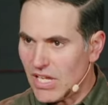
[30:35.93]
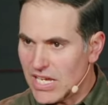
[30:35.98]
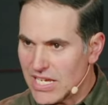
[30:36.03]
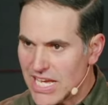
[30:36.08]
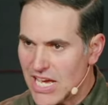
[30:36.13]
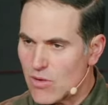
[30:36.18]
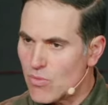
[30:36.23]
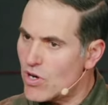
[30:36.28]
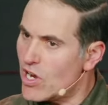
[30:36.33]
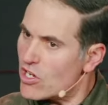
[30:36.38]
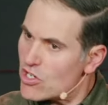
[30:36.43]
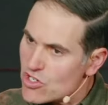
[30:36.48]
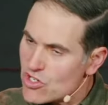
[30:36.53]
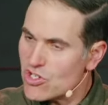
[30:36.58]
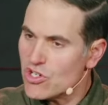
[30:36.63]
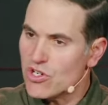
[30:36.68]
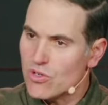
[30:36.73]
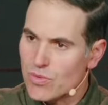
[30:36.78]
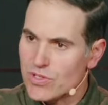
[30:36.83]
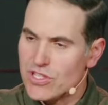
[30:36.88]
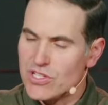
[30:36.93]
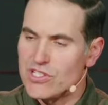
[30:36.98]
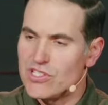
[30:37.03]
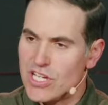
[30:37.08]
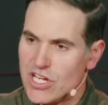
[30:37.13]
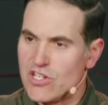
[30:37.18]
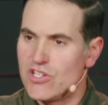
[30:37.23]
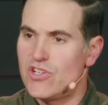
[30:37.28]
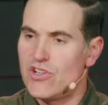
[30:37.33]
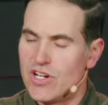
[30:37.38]
again, we're not sure with this
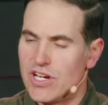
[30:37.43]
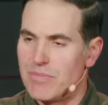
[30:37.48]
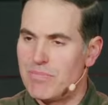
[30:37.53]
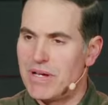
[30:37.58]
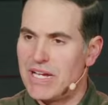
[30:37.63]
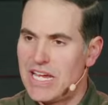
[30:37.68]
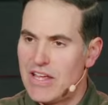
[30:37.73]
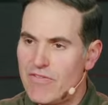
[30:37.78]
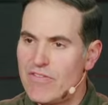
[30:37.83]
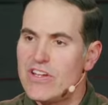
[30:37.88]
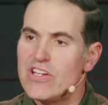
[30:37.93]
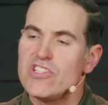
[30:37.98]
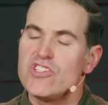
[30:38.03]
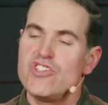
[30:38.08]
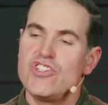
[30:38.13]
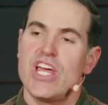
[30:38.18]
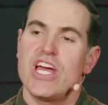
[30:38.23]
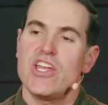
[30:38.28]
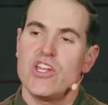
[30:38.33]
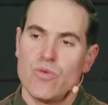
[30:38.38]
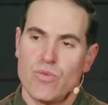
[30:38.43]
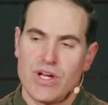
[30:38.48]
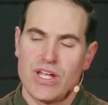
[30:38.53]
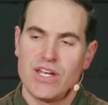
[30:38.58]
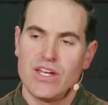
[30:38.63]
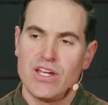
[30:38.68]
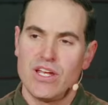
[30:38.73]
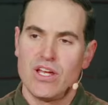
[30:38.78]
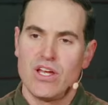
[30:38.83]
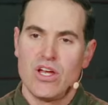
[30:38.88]
centurion, but if it is
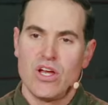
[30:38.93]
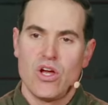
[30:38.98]
genuine,